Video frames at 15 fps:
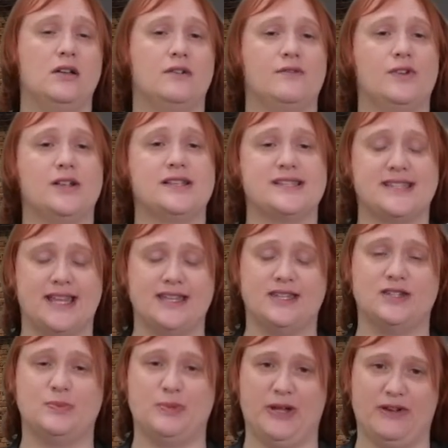for
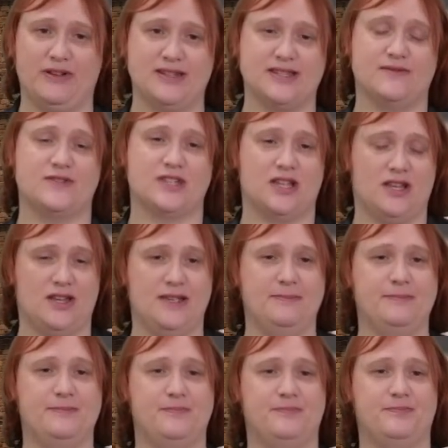extended periods of
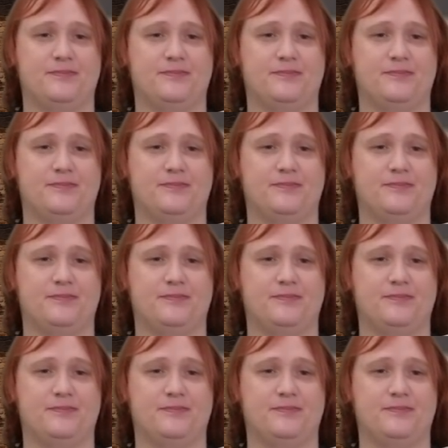time.